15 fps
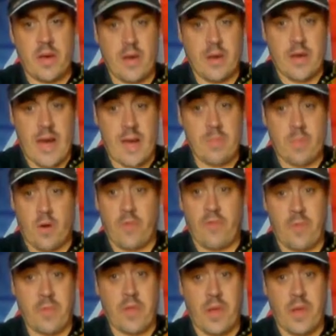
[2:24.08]
I'm more
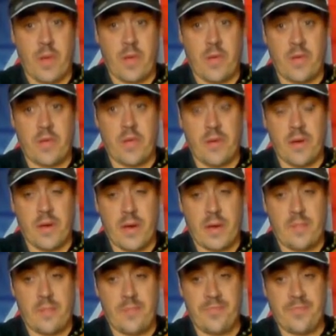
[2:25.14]
familiar with.
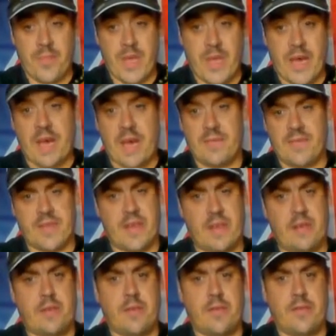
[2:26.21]
I have
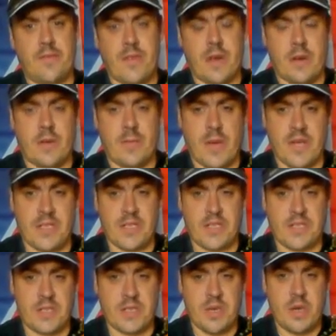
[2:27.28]
seen
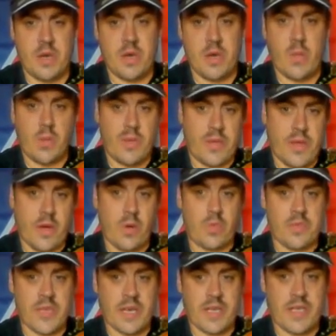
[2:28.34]
matches with the
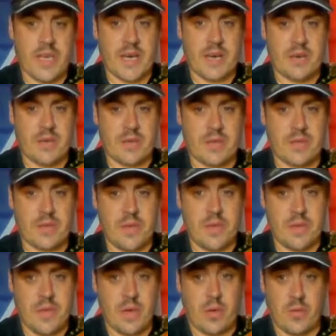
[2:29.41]
old tag titles
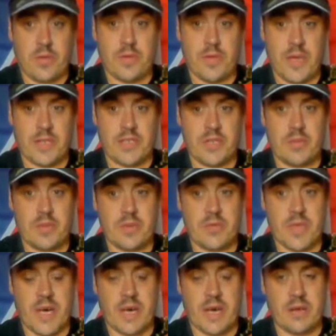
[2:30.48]
and the old
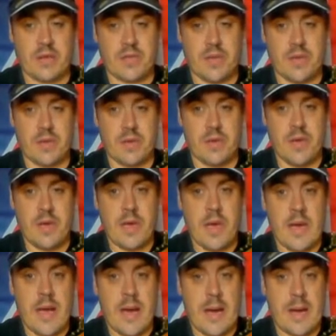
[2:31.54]
ECW titles on.
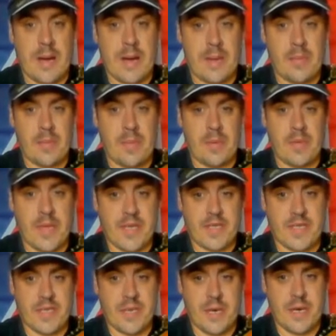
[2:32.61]
But
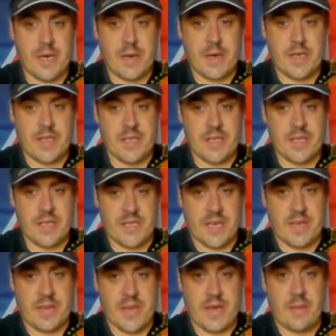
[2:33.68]
this is the
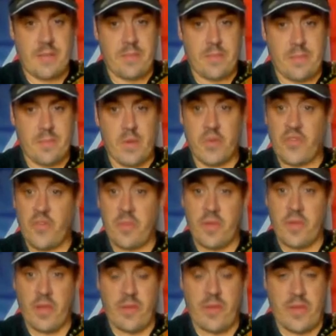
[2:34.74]
design that I'm most
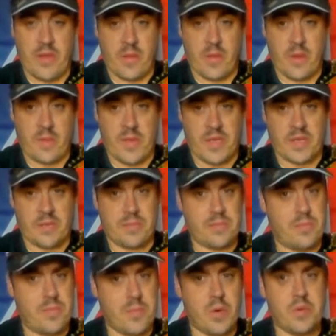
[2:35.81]
familiar with, and I would imagine
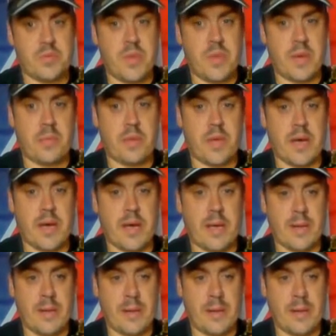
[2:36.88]
most people are.